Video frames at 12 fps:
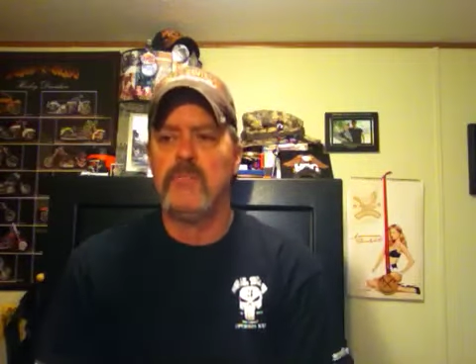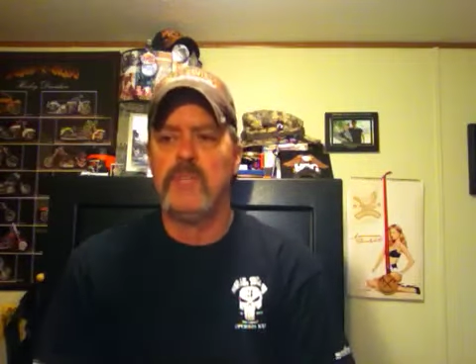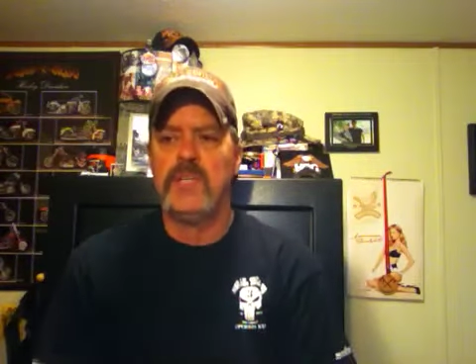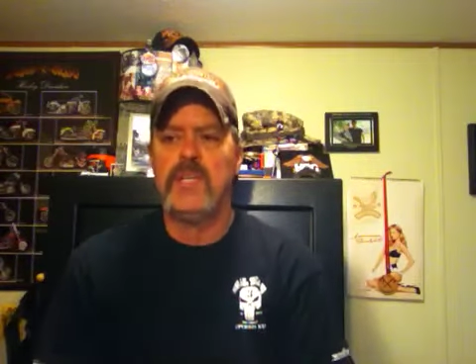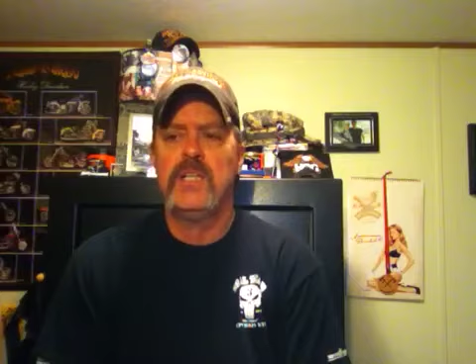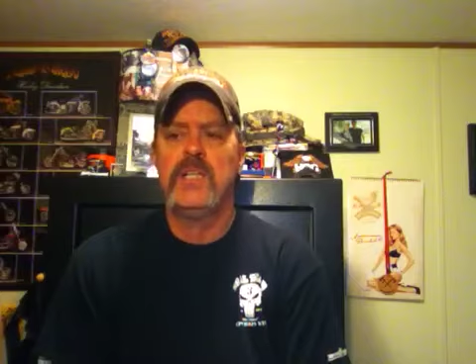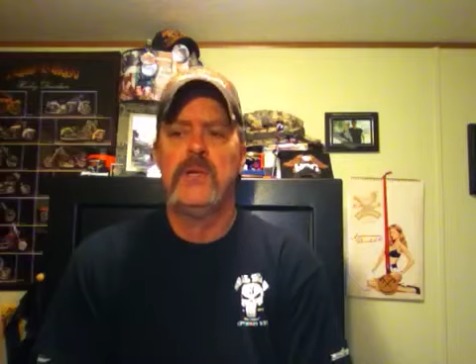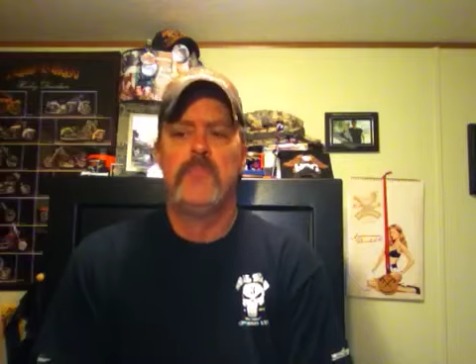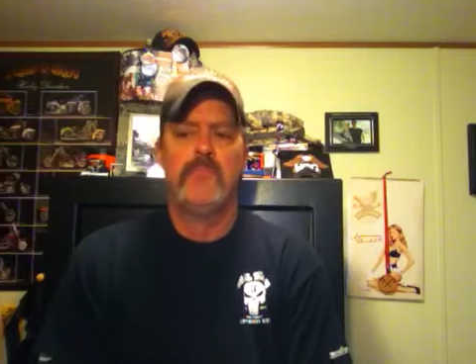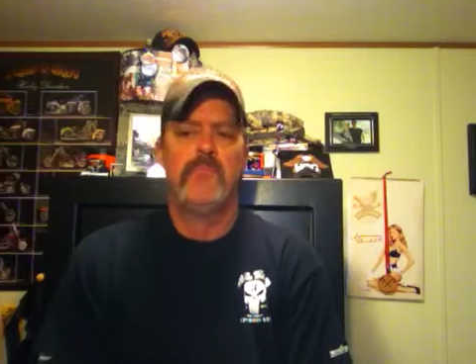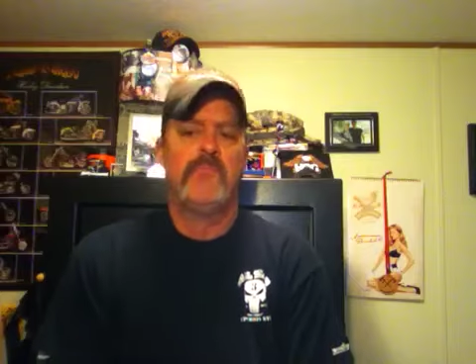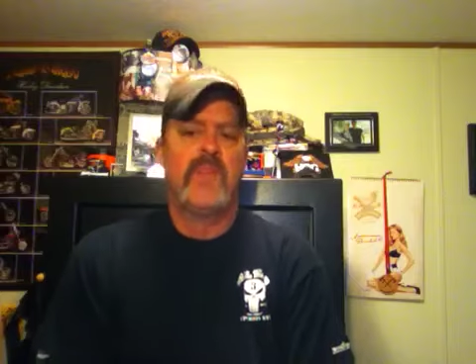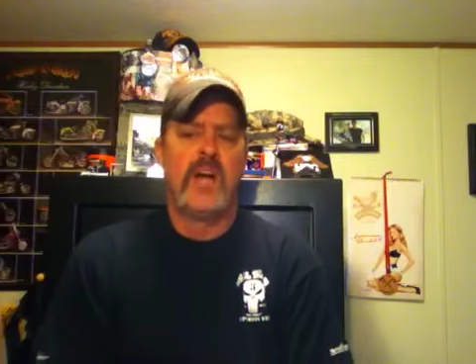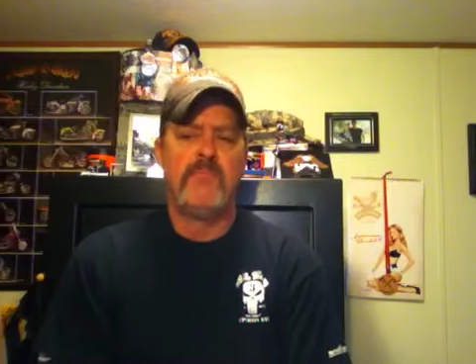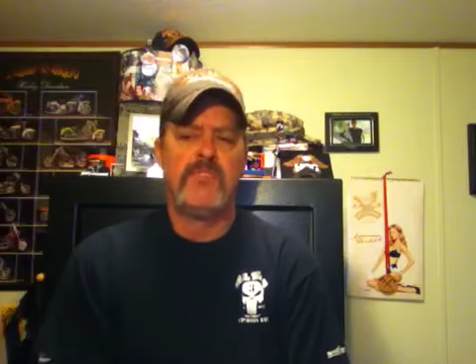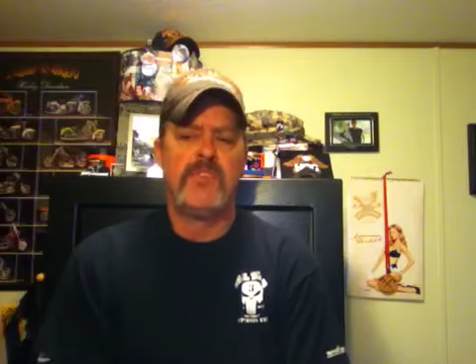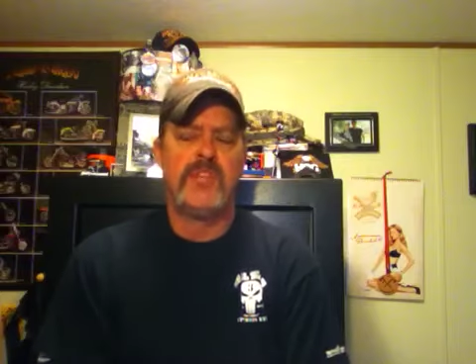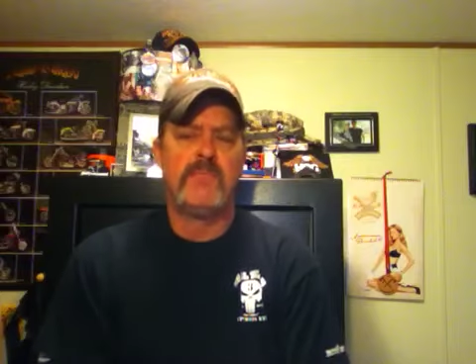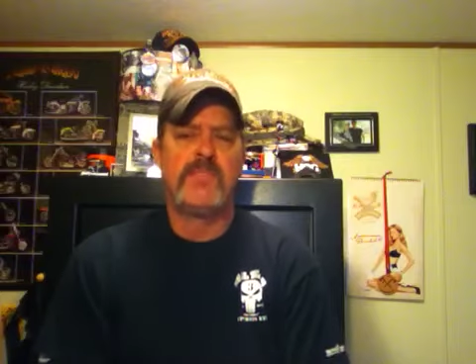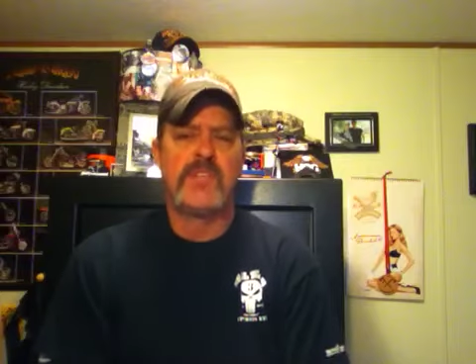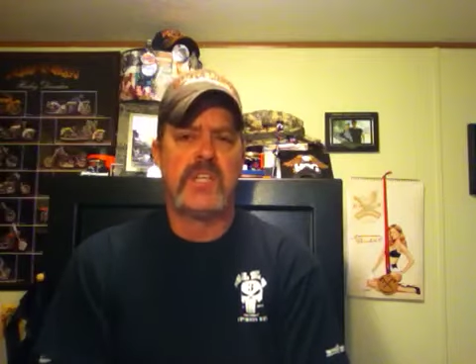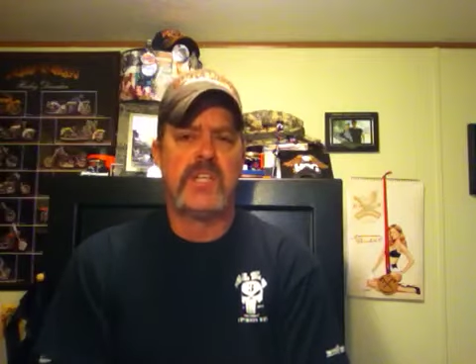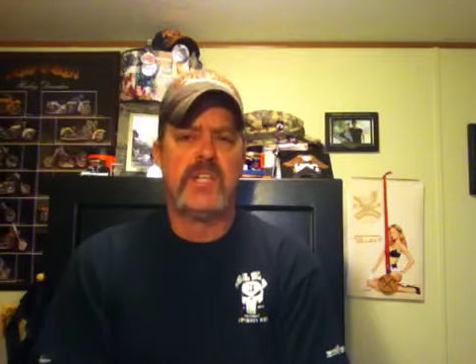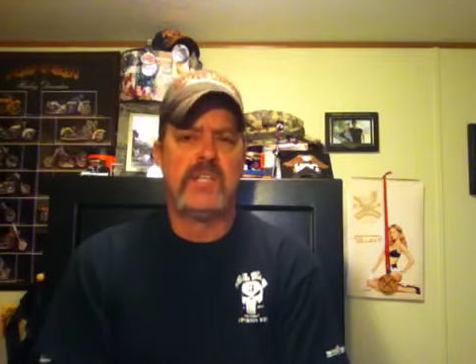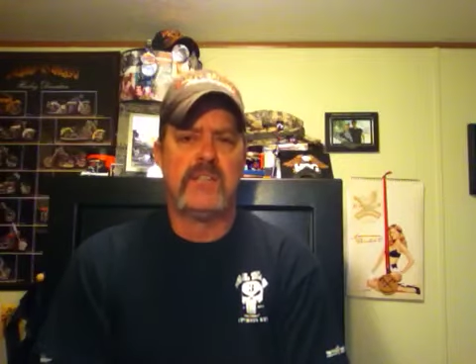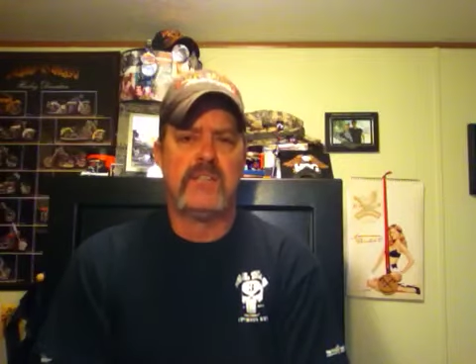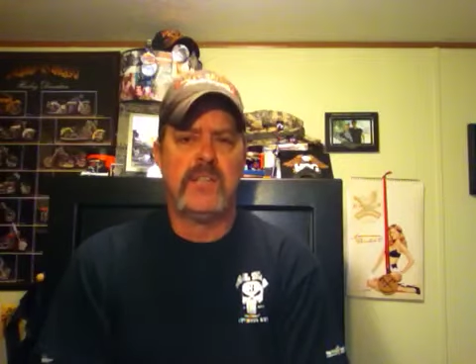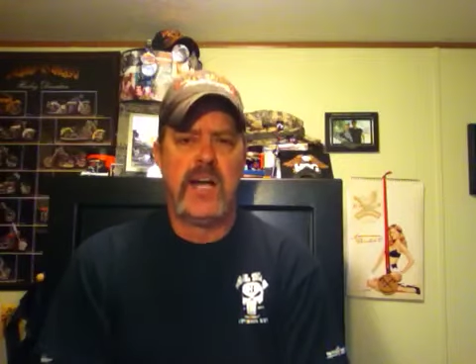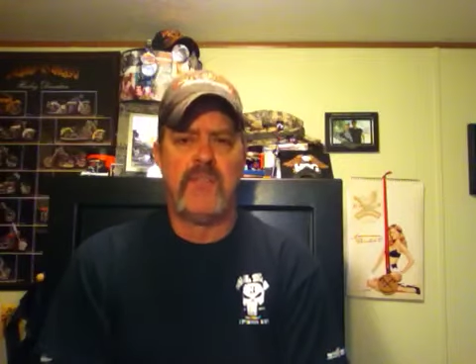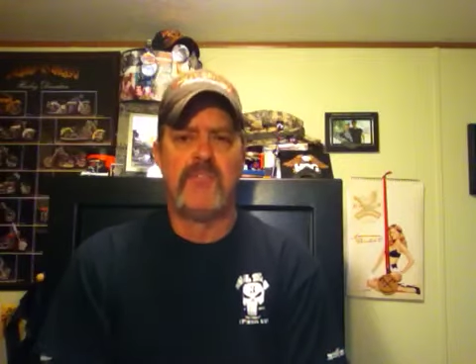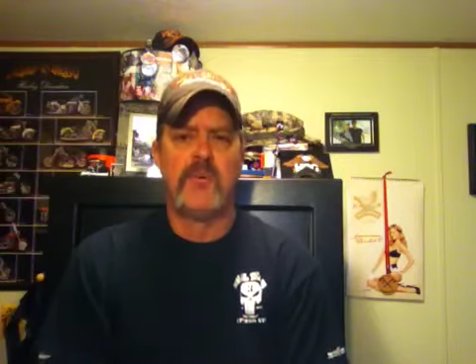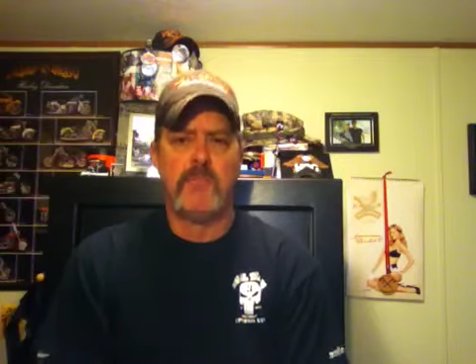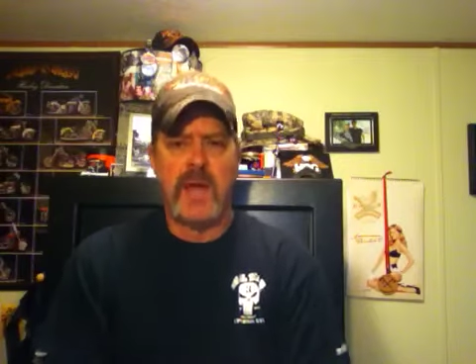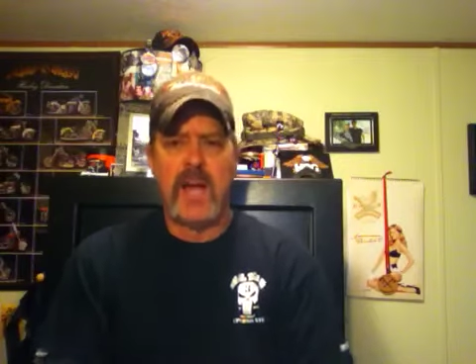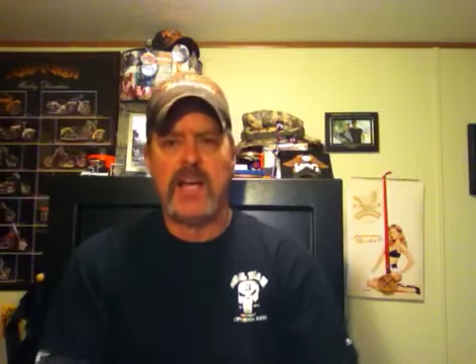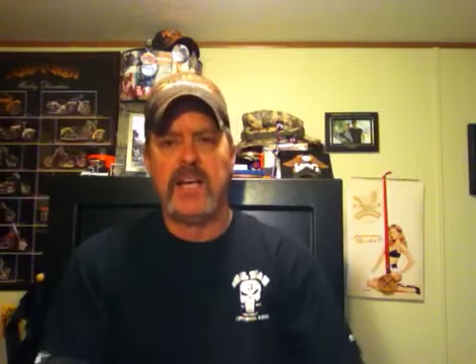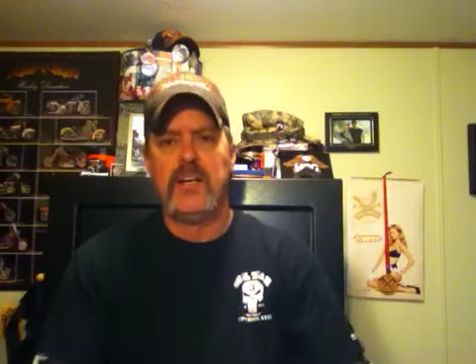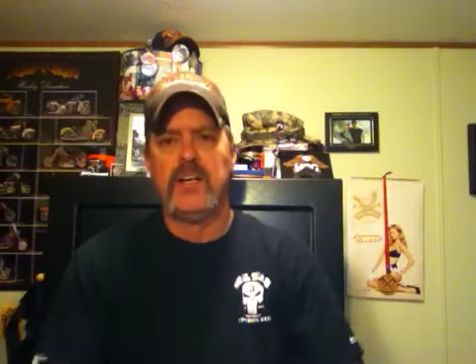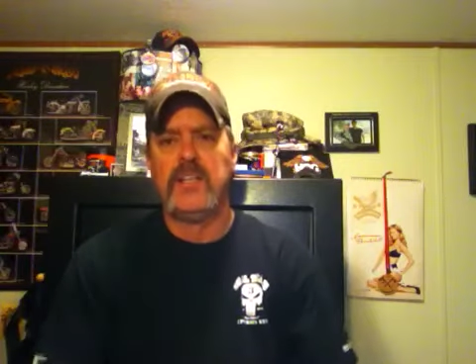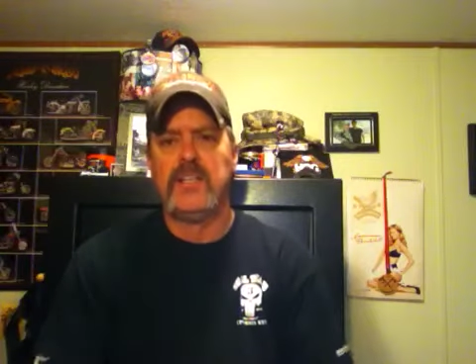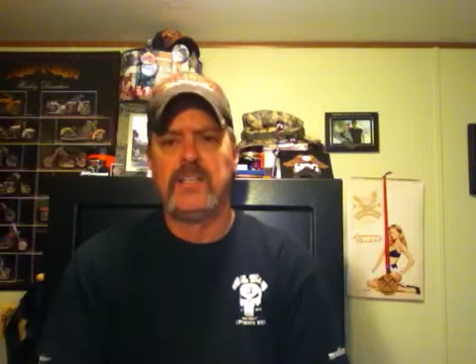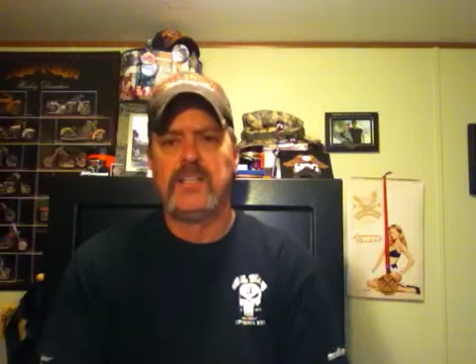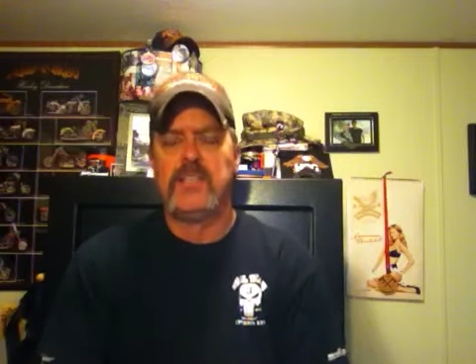But I'm sure them cities will have their bad areas